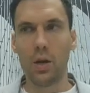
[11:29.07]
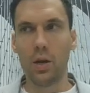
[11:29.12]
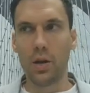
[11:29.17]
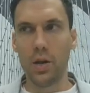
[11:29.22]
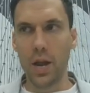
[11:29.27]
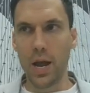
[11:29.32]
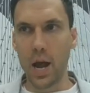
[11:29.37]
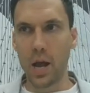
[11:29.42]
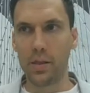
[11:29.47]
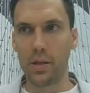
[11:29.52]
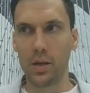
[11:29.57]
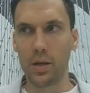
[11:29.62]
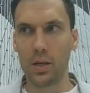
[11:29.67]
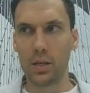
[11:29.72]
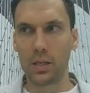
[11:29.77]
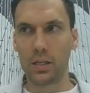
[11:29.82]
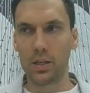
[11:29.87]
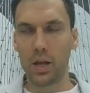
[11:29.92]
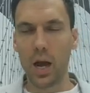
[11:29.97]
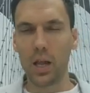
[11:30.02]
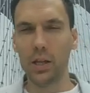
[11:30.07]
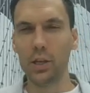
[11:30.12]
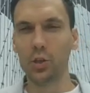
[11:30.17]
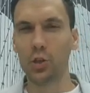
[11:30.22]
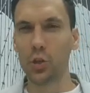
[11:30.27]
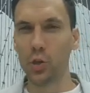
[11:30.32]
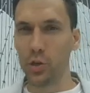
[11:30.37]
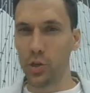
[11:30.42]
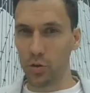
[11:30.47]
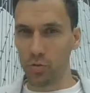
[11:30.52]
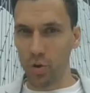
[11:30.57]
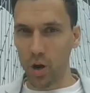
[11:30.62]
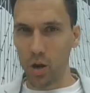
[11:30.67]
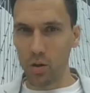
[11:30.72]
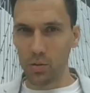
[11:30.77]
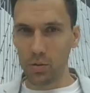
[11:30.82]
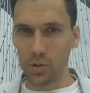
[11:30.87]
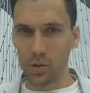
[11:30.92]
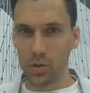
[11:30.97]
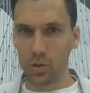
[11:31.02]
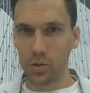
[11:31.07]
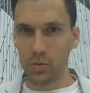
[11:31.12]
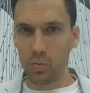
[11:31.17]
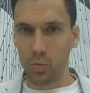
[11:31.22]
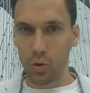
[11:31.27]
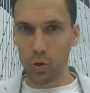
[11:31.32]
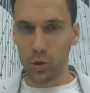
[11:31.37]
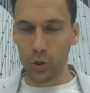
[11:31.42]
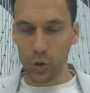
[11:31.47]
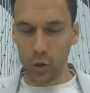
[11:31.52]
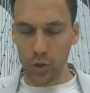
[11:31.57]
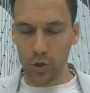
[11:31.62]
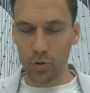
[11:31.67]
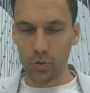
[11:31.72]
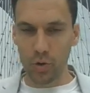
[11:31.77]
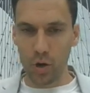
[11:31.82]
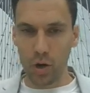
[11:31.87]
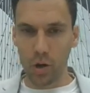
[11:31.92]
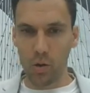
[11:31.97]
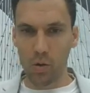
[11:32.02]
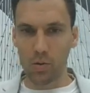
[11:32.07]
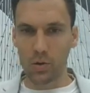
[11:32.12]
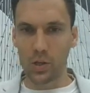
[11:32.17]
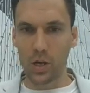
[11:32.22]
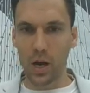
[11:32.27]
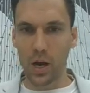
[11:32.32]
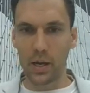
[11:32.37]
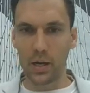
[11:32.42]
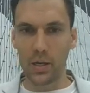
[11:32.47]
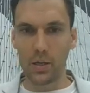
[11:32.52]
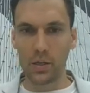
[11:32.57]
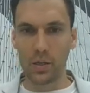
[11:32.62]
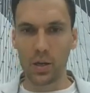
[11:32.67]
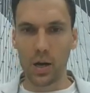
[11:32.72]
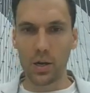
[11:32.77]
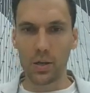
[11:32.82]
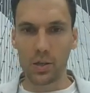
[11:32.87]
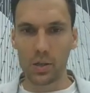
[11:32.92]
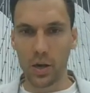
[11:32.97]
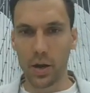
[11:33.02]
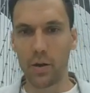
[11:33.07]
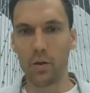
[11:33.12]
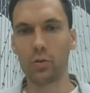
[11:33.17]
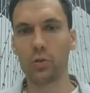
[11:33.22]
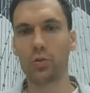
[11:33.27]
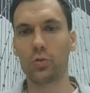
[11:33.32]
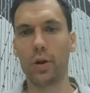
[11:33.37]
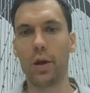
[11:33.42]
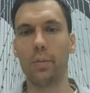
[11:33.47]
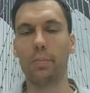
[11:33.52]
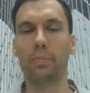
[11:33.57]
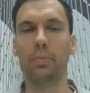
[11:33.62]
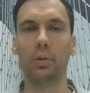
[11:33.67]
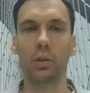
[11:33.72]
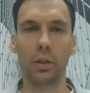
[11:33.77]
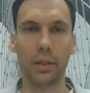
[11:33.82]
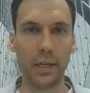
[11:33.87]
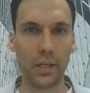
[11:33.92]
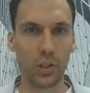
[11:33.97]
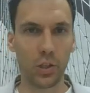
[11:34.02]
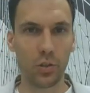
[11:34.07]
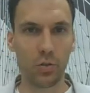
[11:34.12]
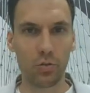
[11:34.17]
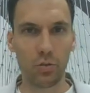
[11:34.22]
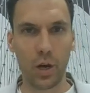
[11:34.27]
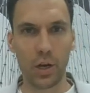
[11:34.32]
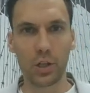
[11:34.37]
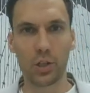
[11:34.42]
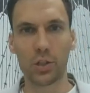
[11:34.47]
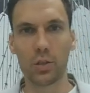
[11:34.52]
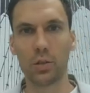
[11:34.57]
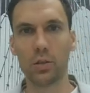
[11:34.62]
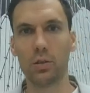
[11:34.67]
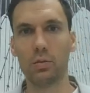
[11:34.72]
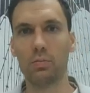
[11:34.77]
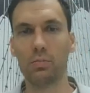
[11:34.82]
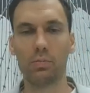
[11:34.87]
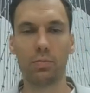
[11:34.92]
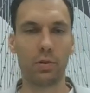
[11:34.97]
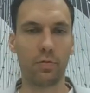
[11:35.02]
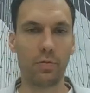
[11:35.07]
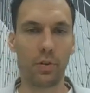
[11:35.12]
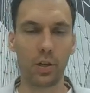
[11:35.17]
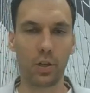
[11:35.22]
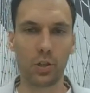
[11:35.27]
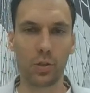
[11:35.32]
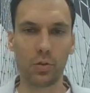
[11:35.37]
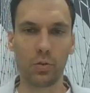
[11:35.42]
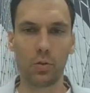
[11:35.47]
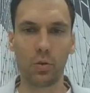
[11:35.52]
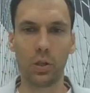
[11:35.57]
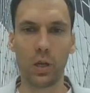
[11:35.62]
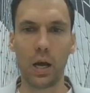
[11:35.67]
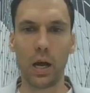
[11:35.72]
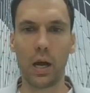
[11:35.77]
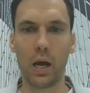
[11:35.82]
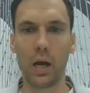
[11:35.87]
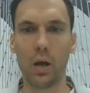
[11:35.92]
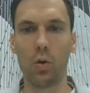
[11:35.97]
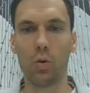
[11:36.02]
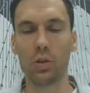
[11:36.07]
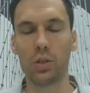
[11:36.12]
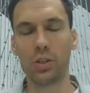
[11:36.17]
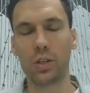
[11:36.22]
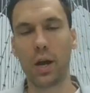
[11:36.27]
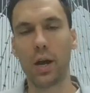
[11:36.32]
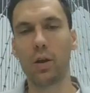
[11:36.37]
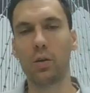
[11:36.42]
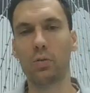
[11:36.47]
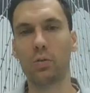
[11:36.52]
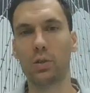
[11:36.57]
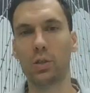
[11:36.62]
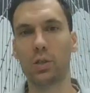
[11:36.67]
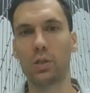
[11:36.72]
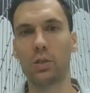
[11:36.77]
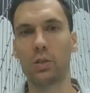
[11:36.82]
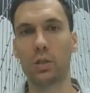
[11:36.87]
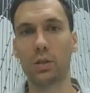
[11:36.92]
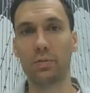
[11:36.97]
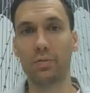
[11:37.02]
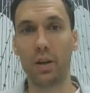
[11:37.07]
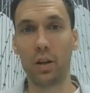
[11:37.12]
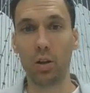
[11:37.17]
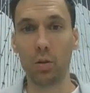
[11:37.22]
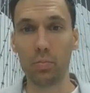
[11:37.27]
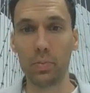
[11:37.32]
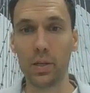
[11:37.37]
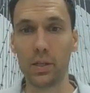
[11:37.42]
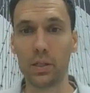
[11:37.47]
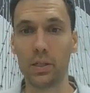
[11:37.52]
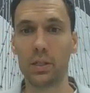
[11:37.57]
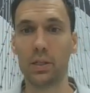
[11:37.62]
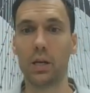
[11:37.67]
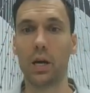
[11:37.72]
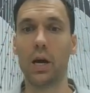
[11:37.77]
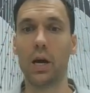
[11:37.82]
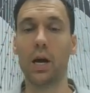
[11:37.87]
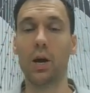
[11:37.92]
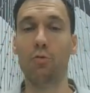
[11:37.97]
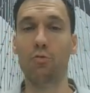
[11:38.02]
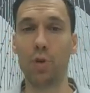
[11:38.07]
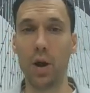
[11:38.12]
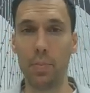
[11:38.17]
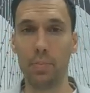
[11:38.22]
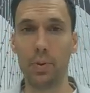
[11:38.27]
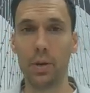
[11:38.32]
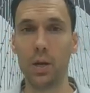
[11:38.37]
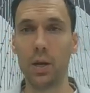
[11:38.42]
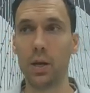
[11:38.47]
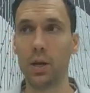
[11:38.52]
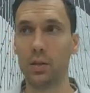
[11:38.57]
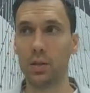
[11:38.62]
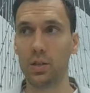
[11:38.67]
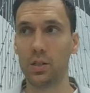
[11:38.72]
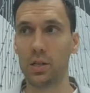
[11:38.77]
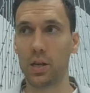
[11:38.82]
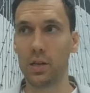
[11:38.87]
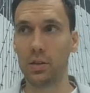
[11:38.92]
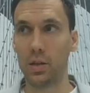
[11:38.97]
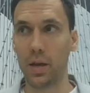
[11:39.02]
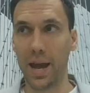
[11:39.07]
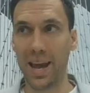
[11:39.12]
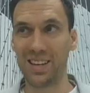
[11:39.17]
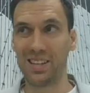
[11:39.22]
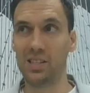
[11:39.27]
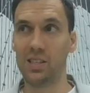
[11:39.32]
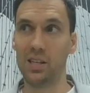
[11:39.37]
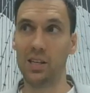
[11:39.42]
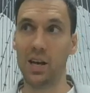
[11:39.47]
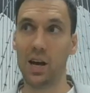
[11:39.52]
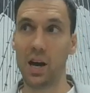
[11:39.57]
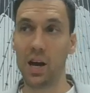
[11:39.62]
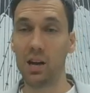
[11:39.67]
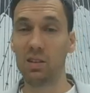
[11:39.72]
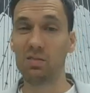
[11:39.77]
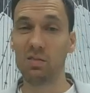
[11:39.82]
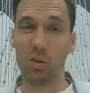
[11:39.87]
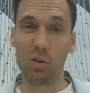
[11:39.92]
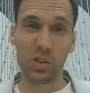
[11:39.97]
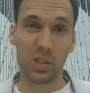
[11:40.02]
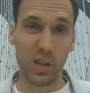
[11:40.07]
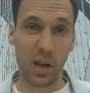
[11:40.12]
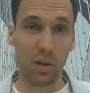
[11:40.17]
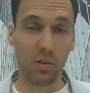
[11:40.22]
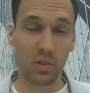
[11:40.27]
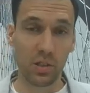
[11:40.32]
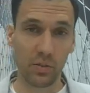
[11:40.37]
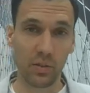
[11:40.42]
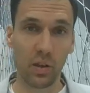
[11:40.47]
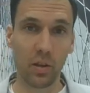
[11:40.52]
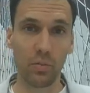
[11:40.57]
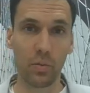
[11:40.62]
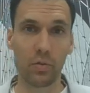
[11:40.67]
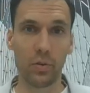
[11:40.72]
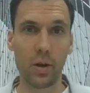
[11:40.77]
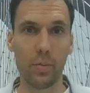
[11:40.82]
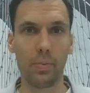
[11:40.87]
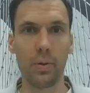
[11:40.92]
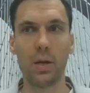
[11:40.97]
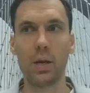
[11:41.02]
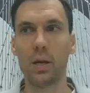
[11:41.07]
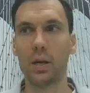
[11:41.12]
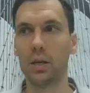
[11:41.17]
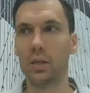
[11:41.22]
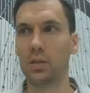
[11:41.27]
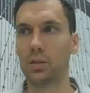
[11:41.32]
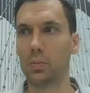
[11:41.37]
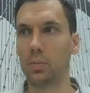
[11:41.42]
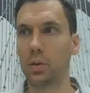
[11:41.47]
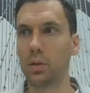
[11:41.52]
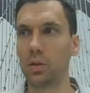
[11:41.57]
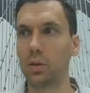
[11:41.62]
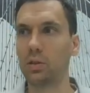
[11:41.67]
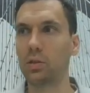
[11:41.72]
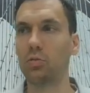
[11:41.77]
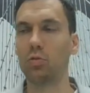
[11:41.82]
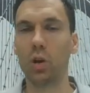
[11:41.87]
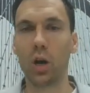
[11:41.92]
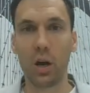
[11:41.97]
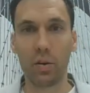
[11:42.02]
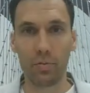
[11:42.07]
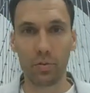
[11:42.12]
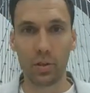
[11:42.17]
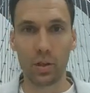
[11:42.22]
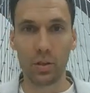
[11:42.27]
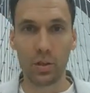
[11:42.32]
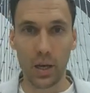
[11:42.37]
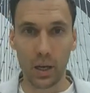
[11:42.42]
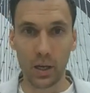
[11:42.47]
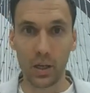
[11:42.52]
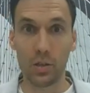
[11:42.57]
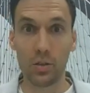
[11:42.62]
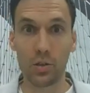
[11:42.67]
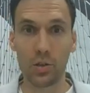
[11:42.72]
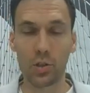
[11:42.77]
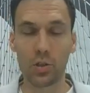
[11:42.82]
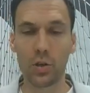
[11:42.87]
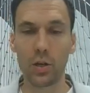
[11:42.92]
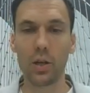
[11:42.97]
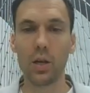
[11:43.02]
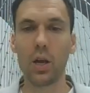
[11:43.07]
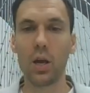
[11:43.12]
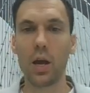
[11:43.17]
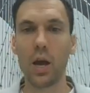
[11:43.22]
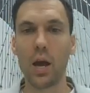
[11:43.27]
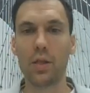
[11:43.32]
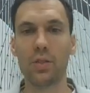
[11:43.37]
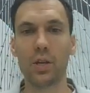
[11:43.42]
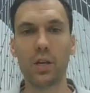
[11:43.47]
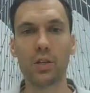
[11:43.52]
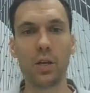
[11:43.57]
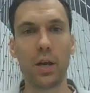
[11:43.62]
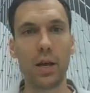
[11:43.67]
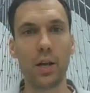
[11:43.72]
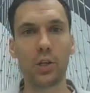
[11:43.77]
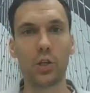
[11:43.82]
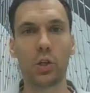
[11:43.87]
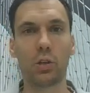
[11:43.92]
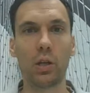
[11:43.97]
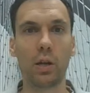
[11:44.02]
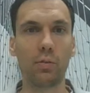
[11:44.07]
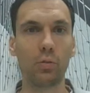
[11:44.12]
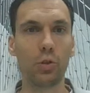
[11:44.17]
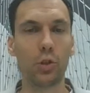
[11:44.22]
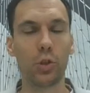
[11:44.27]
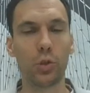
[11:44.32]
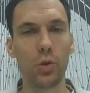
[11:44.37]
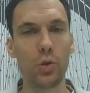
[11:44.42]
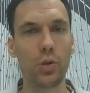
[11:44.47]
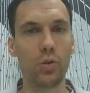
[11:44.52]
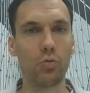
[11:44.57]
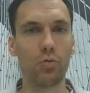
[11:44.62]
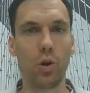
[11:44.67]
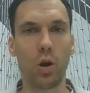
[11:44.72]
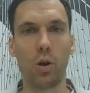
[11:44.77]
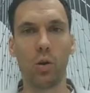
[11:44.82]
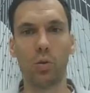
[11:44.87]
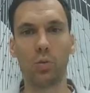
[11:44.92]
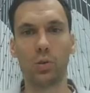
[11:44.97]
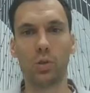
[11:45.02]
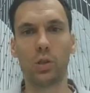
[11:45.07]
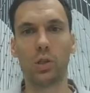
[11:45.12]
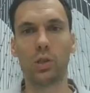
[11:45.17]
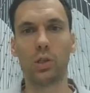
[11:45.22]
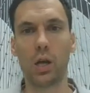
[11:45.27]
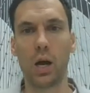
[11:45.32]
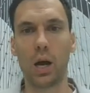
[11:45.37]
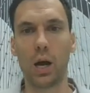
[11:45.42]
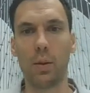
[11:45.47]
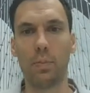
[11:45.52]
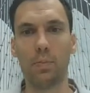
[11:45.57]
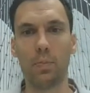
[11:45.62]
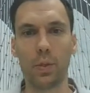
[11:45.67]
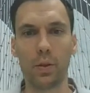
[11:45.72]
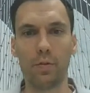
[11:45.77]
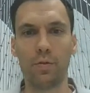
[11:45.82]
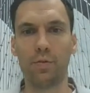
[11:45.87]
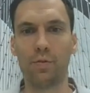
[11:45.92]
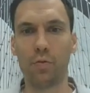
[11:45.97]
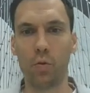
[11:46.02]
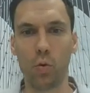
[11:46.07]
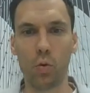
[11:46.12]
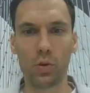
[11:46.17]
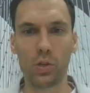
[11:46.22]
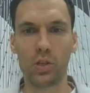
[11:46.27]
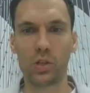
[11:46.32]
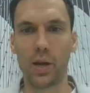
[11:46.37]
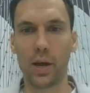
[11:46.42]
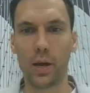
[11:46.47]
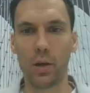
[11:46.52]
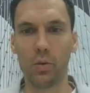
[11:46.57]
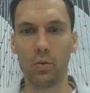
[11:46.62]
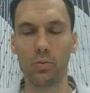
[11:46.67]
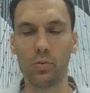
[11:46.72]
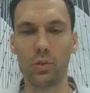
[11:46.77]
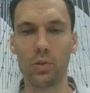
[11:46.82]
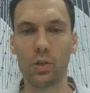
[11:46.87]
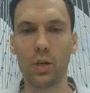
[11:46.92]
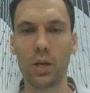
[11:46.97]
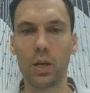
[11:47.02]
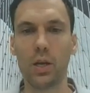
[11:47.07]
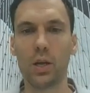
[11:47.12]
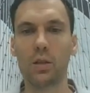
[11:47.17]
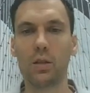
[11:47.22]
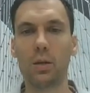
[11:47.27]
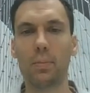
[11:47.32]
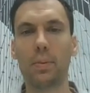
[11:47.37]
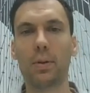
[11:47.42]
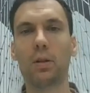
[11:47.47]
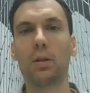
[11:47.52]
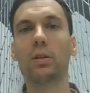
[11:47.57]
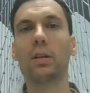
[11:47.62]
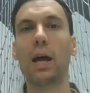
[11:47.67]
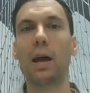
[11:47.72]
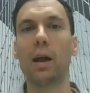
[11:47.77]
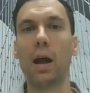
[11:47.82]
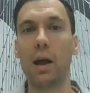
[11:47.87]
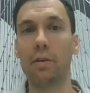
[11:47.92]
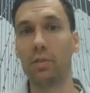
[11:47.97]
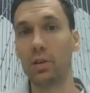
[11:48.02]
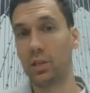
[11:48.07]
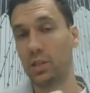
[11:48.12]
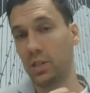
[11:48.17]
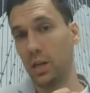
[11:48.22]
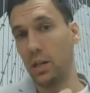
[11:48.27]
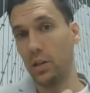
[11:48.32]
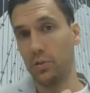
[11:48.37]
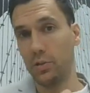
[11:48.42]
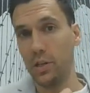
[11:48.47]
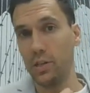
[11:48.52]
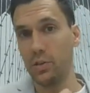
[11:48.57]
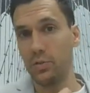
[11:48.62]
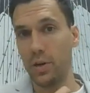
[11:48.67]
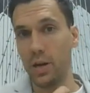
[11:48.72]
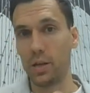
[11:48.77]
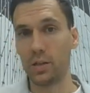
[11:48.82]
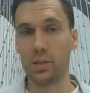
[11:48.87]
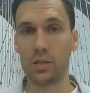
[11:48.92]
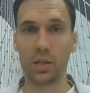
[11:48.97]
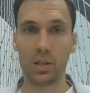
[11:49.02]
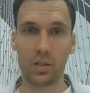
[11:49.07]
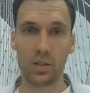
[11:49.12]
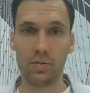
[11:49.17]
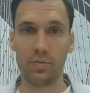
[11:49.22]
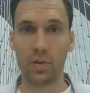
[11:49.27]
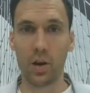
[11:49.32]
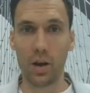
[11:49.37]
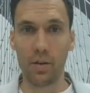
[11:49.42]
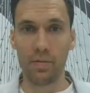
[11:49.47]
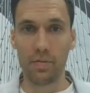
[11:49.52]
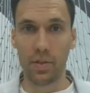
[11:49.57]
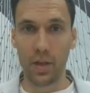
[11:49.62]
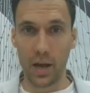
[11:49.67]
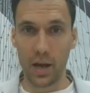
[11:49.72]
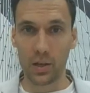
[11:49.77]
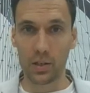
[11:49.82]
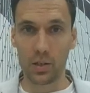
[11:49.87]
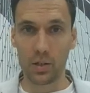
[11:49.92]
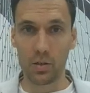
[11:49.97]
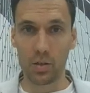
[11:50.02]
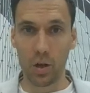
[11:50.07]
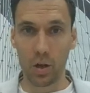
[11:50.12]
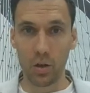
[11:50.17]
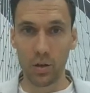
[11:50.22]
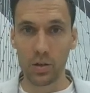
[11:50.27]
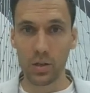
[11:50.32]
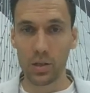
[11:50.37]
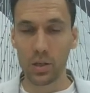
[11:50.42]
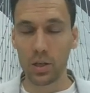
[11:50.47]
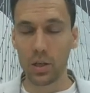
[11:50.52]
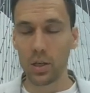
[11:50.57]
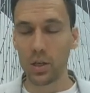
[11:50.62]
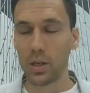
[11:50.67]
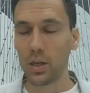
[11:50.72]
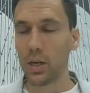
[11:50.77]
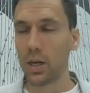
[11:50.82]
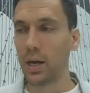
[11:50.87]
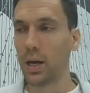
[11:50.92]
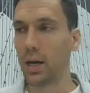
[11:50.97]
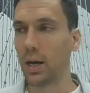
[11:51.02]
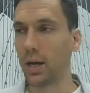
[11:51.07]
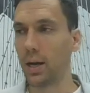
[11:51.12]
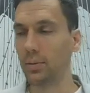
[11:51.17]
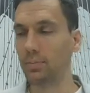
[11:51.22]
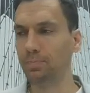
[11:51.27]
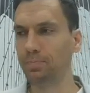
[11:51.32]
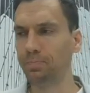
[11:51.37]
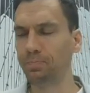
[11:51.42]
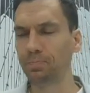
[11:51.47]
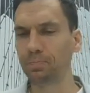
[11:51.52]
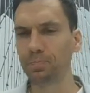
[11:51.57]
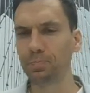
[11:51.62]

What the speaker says: Now, the slightly junior roles, more junior roles are inside sales rep, lead generation professional, or sales development rep. The SDR, or sales development rep, is typically derived from the tech industry. And these are entry-level junior roles for sales. Typically, their average salary is around $65,000.